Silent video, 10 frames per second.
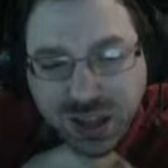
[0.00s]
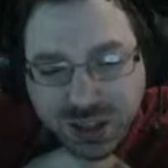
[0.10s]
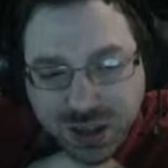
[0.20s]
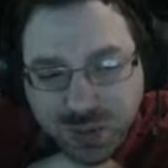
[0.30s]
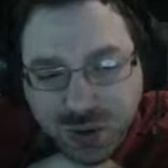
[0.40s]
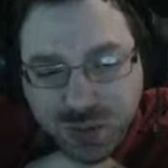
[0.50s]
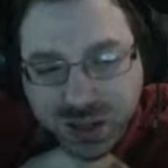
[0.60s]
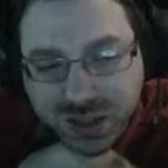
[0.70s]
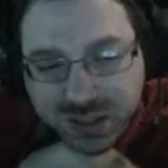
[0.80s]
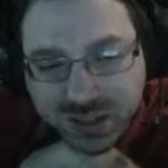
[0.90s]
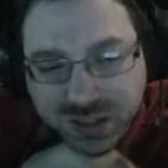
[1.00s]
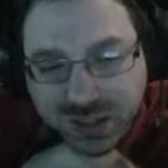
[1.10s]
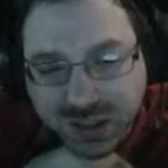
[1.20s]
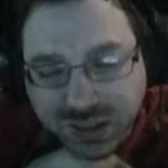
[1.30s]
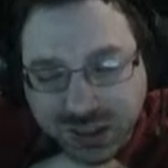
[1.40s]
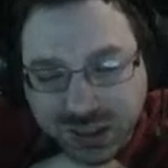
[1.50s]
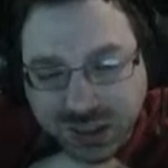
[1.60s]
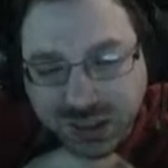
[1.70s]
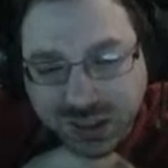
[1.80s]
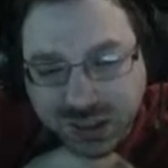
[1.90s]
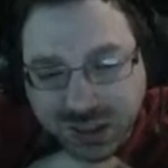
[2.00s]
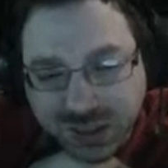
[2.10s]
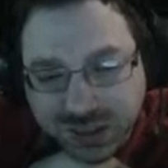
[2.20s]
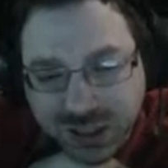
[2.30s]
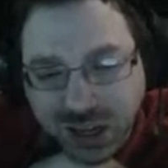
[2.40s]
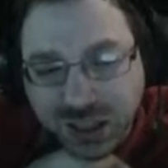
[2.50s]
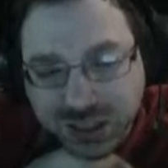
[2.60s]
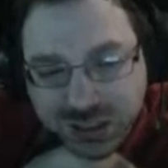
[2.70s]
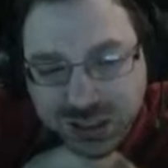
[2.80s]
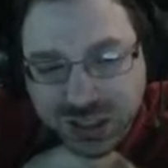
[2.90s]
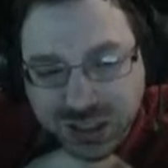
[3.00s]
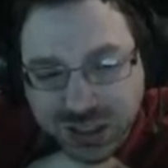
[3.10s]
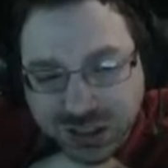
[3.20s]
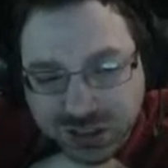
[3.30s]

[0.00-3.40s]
that moment, I see